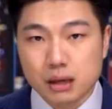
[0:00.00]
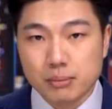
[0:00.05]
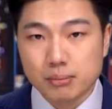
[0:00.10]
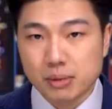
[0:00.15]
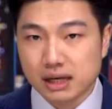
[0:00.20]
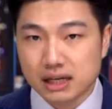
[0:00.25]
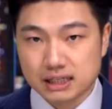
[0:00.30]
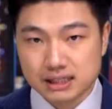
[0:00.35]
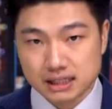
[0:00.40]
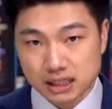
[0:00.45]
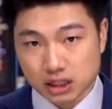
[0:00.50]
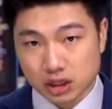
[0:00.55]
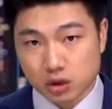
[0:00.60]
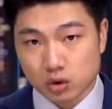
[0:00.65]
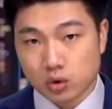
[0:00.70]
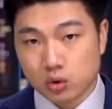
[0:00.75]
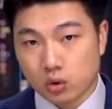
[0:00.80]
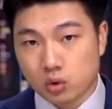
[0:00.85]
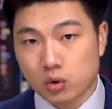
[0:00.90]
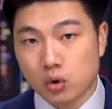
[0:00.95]
but consider
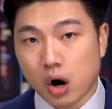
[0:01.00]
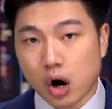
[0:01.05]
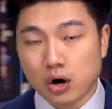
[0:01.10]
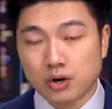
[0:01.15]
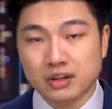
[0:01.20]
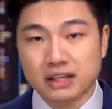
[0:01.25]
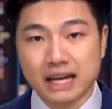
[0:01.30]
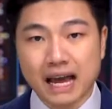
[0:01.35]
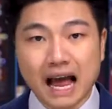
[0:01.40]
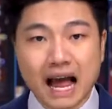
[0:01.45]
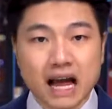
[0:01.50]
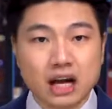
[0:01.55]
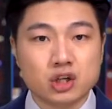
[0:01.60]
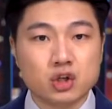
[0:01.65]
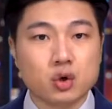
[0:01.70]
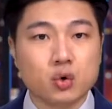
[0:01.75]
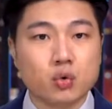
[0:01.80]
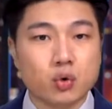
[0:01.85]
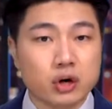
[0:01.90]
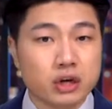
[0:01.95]
who are the
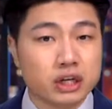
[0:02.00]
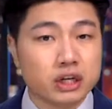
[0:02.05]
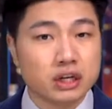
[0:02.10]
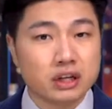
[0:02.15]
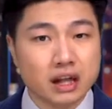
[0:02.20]
actual working